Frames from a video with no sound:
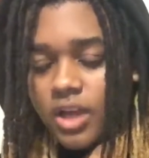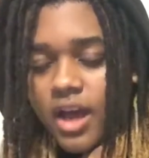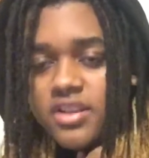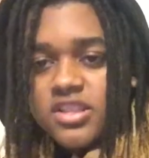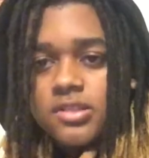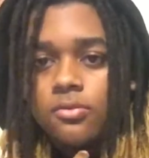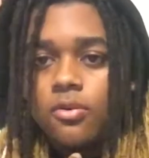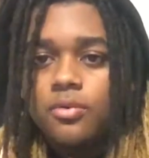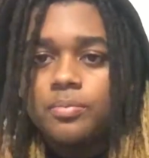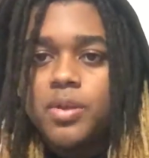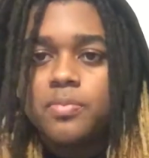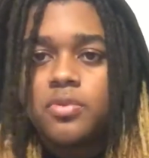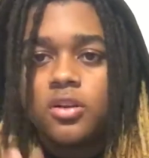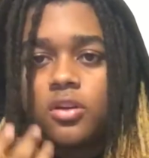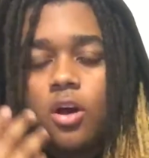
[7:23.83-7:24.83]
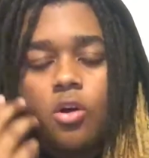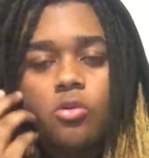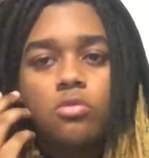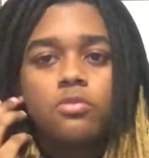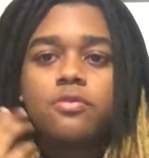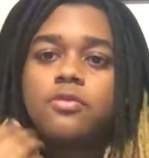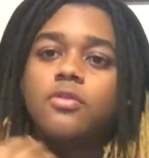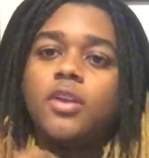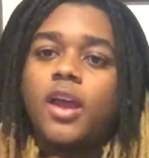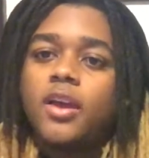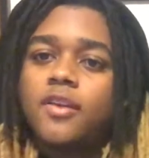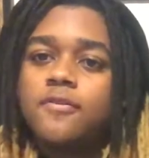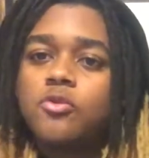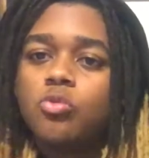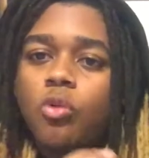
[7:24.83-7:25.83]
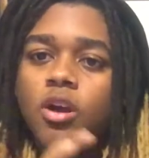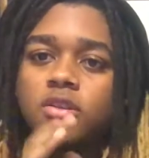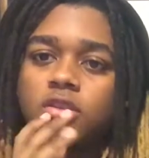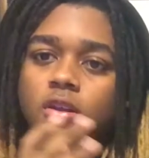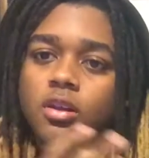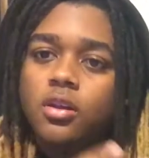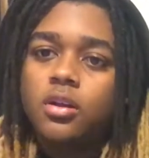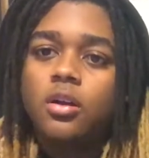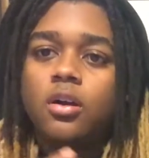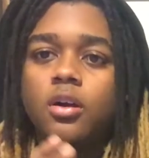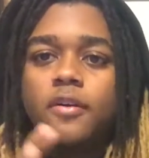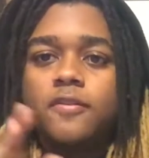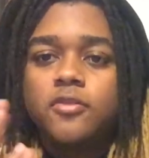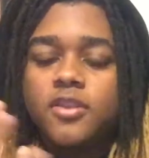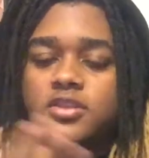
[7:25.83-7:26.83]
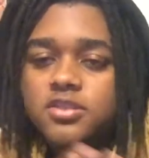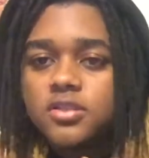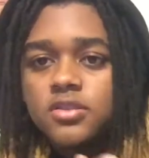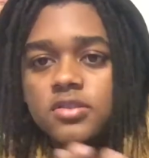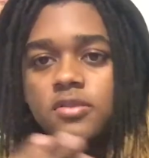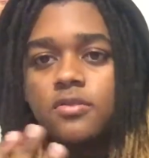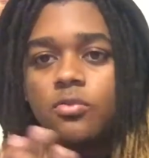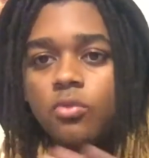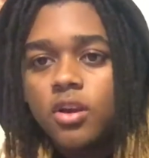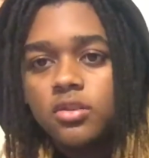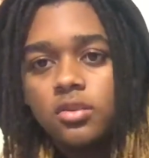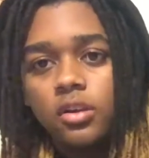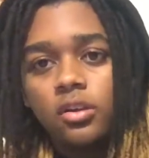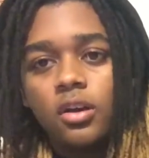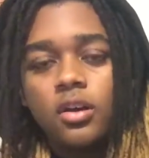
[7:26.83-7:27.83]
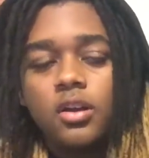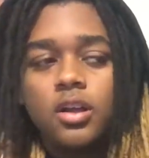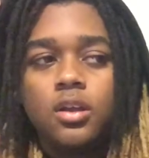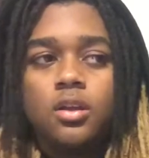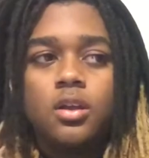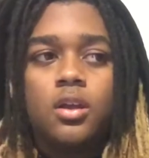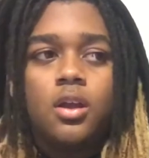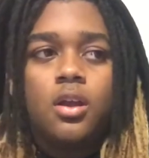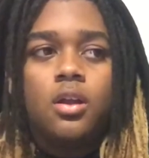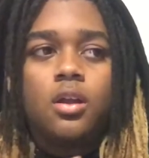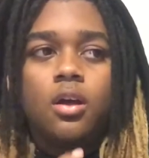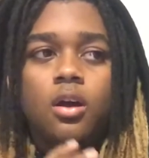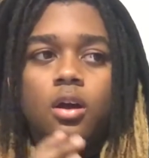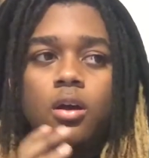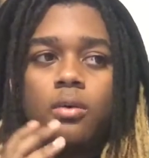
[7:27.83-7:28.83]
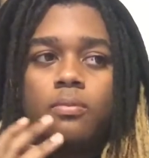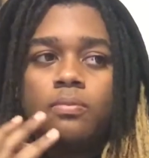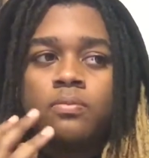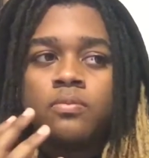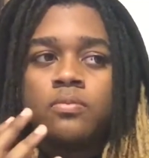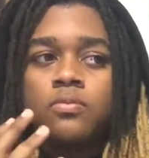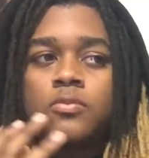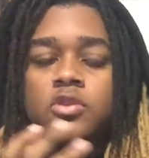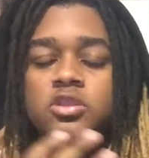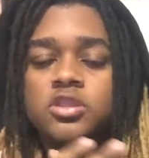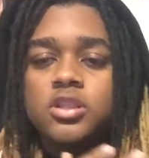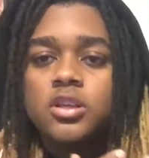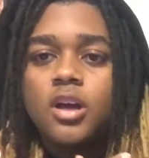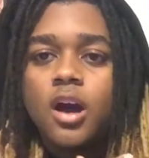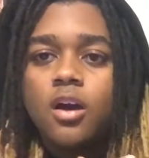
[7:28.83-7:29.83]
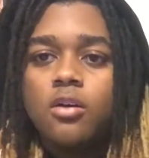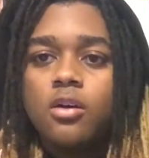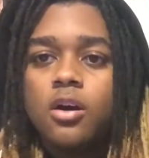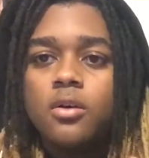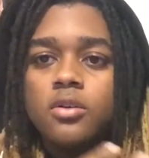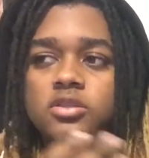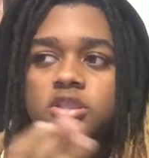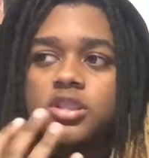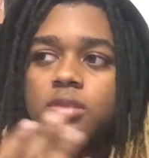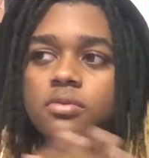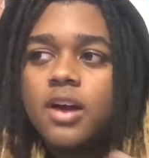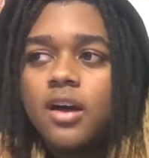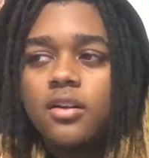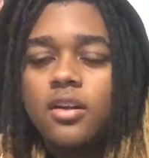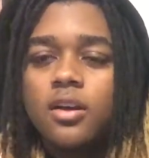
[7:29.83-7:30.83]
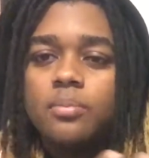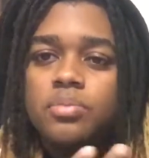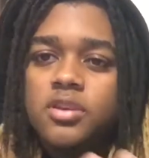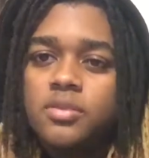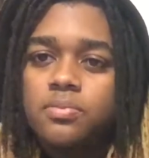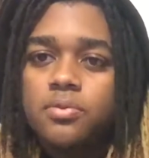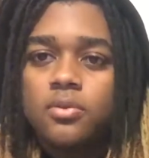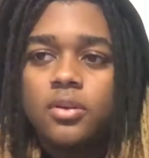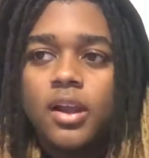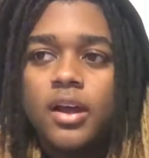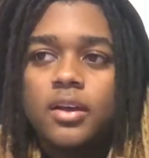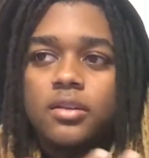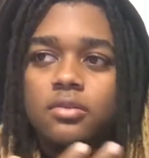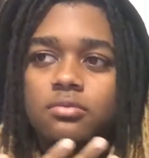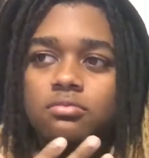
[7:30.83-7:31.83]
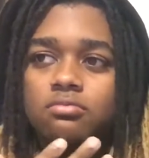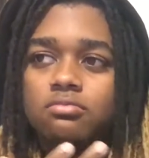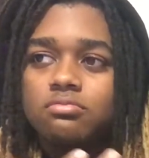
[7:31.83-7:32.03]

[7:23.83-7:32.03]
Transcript: I just want people to know, like if you work there or if you listen to this and you work there and all that, she ended up calling her people like